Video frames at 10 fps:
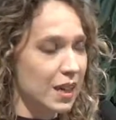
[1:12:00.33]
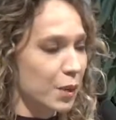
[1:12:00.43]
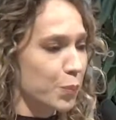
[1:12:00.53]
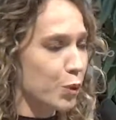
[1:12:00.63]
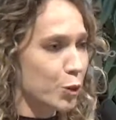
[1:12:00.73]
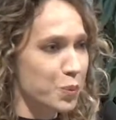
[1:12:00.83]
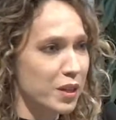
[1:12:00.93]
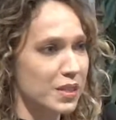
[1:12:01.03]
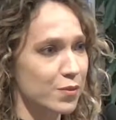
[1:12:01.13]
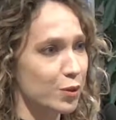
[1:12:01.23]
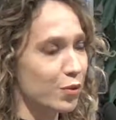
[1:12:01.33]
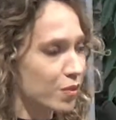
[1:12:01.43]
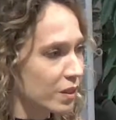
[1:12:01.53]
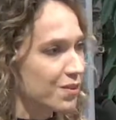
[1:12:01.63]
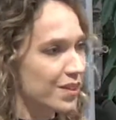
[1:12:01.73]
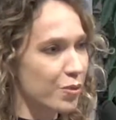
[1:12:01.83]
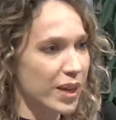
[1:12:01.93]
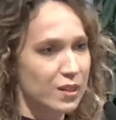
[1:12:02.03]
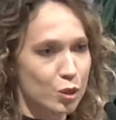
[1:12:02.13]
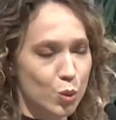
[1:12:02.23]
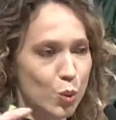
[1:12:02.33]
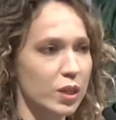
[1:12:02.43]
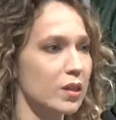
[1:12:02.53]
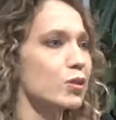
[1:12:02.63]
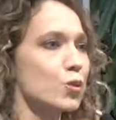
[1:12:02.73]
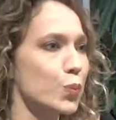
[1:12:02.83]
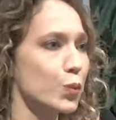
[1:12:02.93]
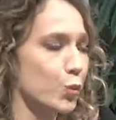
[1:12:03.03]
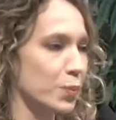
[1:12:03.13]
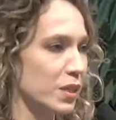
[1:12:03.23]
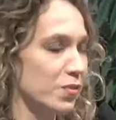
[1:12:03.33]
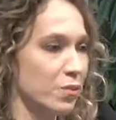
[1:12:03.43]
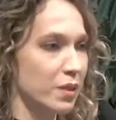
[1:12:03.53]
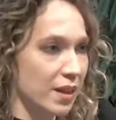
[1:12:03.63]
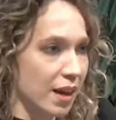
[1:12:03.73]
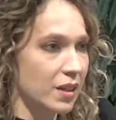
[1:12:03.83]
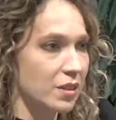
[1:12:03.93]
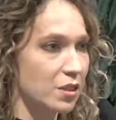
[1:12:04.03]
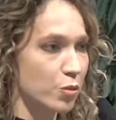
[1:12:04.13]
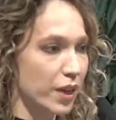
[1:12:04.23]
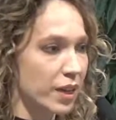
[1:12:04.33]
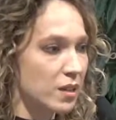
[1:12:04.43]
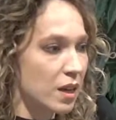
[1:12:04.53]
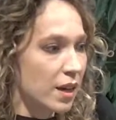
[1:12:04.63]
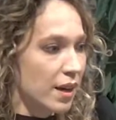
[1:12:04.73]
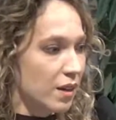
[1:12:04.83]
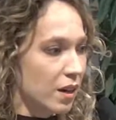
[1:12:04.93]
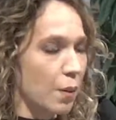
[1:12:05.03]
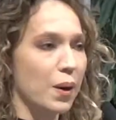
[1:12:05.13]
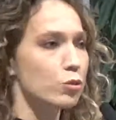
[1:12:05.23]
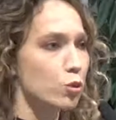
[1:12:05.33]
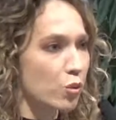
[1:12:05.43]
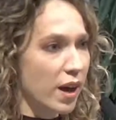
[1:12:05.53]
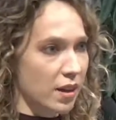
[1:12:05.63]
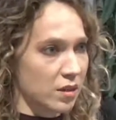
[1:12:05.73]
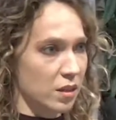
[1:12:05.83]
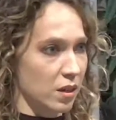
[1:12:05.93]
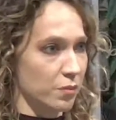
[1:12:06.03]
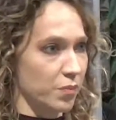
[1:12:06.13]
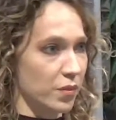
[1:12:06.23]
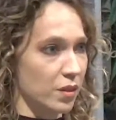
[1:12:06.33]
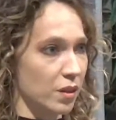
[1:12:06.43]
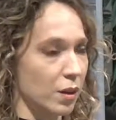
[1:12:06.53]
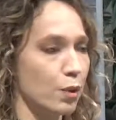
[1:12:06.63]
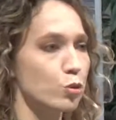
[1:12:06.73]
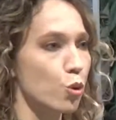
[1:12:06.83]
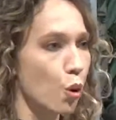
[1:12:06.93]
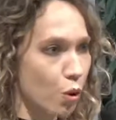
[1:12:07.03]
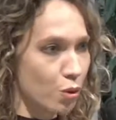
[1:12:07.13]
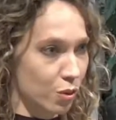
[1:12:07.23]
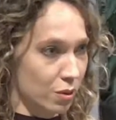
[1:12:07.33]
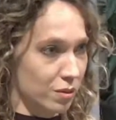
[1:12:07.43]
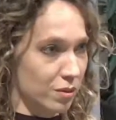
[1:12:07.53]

Pupils from the 5th grade talking to pupils from the 9th grade about Uganda, about Congo.